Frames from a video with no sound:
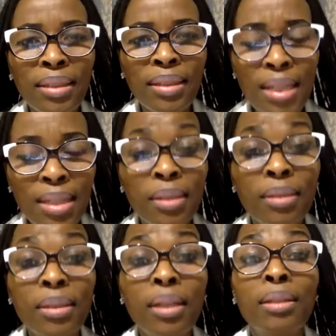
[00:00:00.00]
Yes, it,
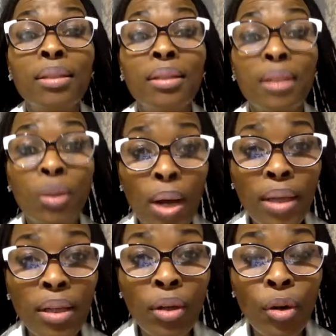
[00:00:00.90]
it
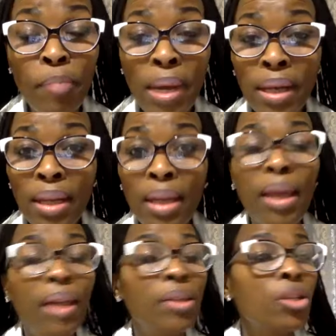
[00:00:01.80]
required a lot of
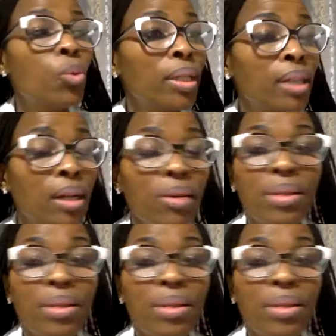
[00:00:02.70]
money, and she went around.